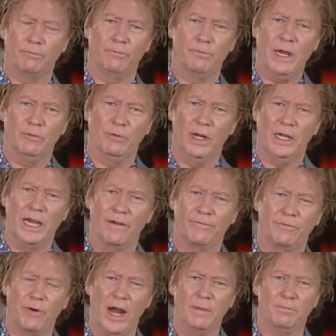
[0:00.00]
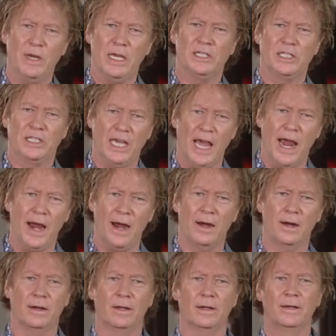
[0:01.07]
be really afraid, be
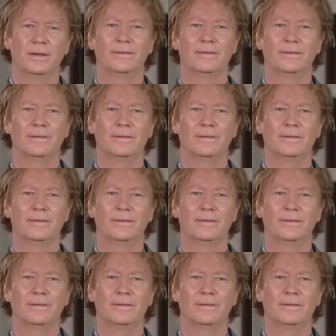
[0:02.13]
scared.